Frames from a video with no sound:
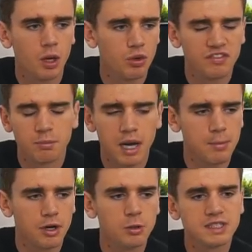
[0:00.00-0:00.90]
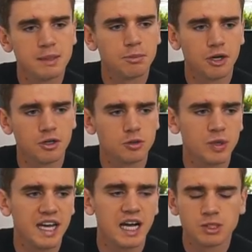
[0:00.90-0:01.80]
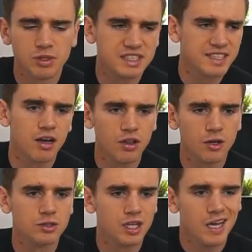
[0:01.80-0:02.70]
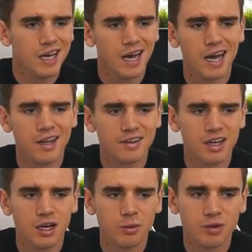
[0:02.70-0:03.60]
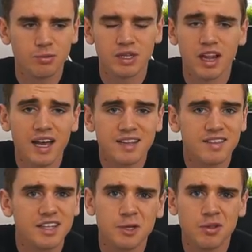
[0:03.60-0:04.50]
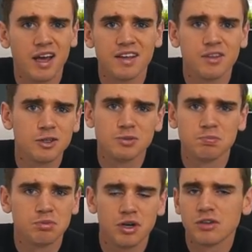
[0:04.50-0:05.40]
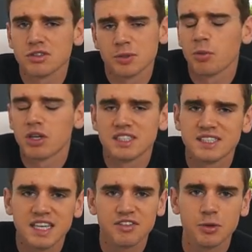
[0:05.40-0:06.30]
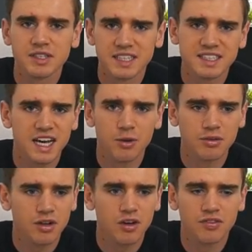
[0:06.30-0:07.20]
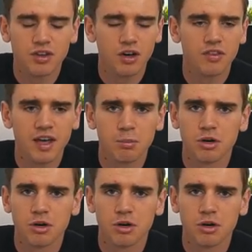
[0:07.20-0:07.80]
with the MyProtein product, we actually sell those, and we like that you like those products, so we wanted to give you a discount on that